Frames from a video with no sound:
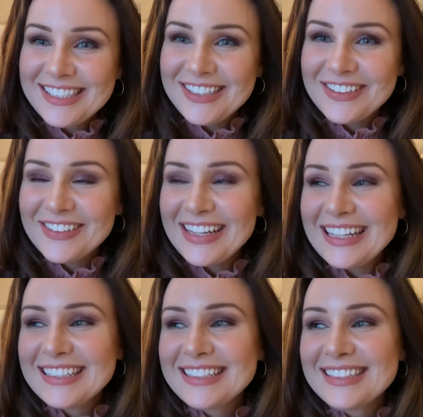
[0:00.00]
too
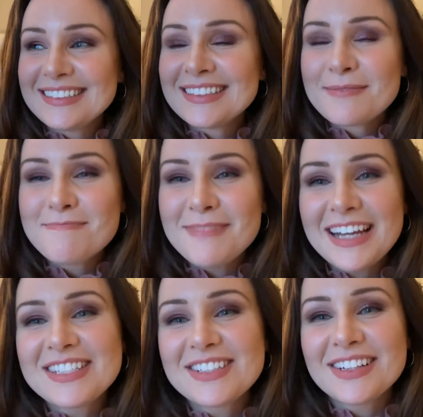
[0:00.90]
and
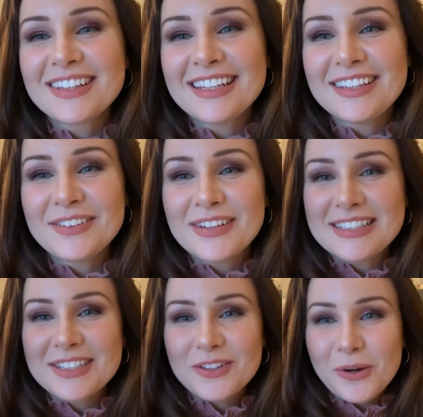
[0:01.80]
made sure that you
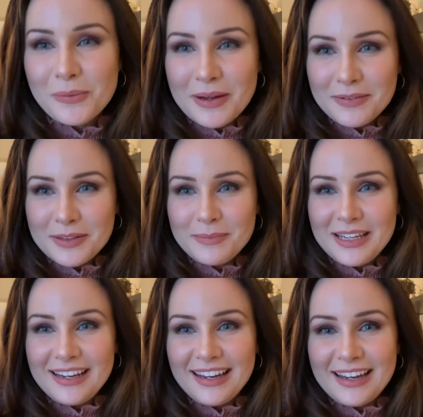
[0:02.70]
went to Norway with
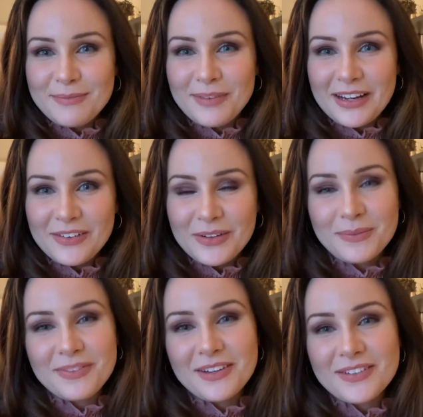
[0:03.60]
me and my
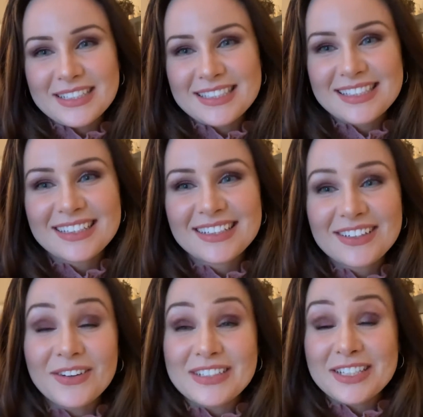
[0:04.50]
group that was
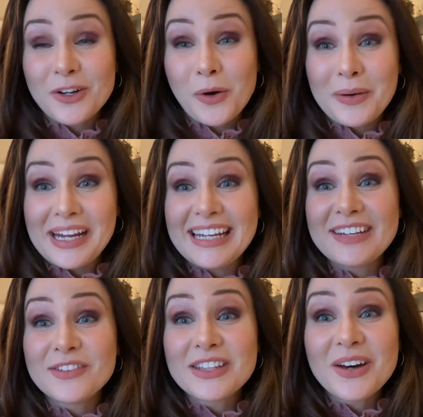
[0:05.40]
going to Norway.
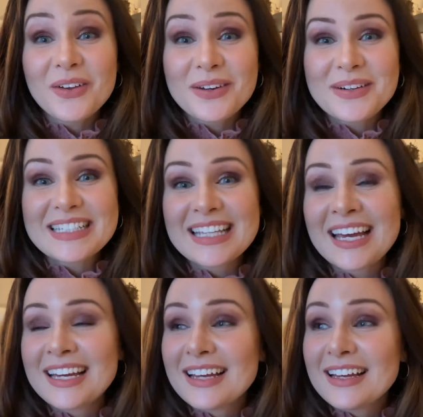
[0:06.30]
Even though there was
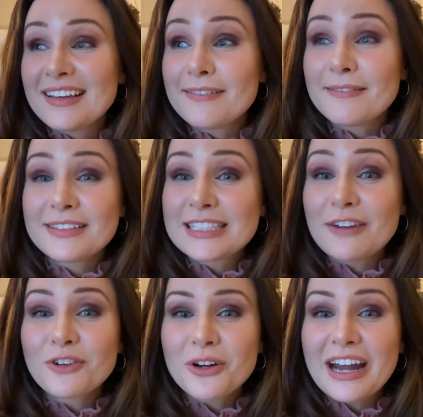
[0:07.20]

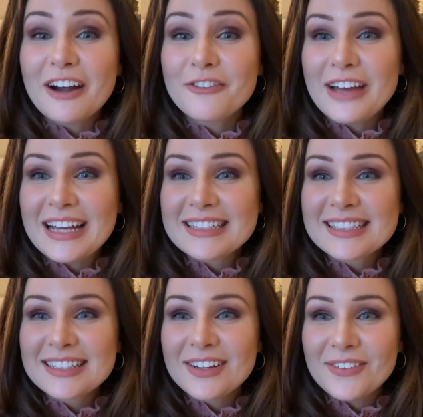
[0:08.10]
several
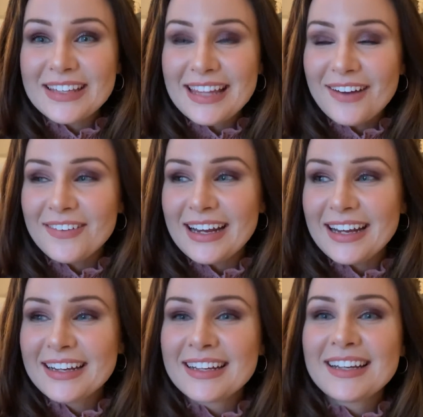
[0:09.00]
caravans going that
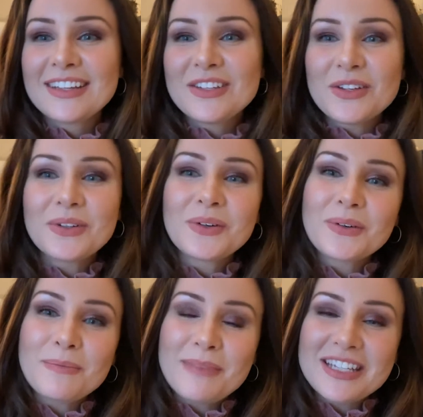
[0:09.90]
way,
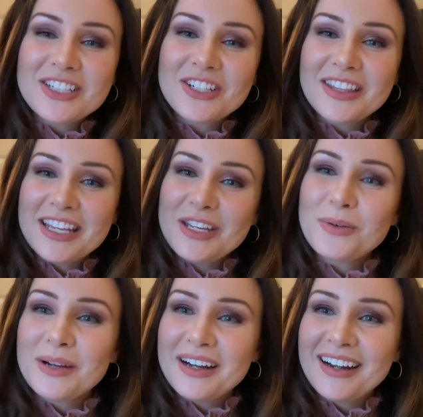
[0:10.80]
you made sure that you
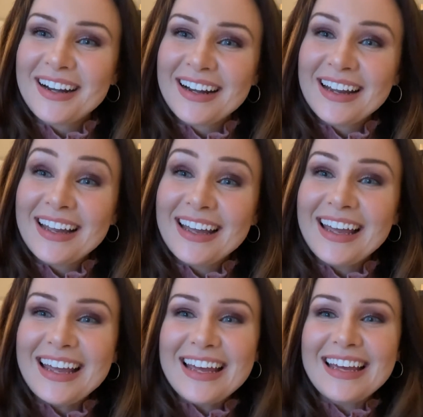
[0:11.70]
were
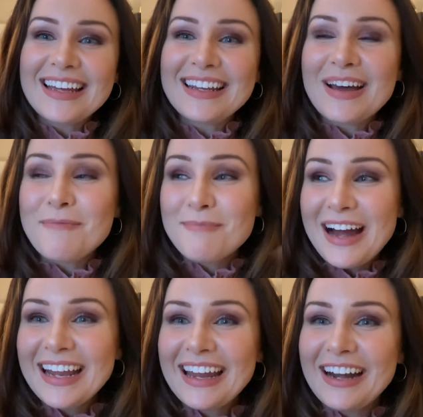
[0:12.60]
in
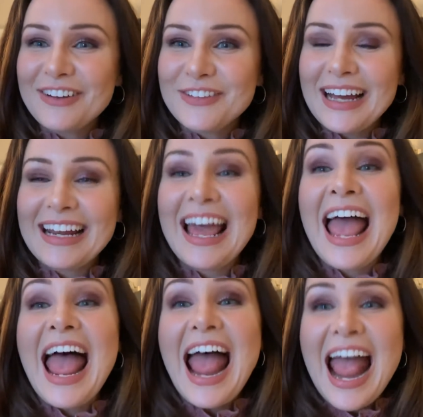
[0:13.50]
my caravan
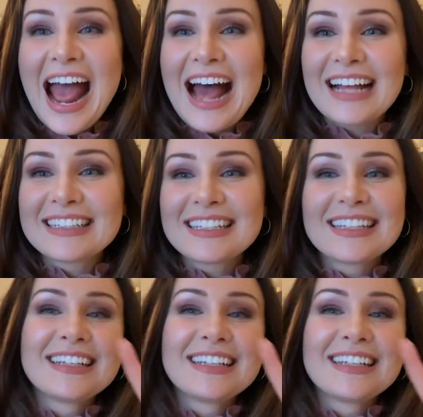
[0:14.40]
and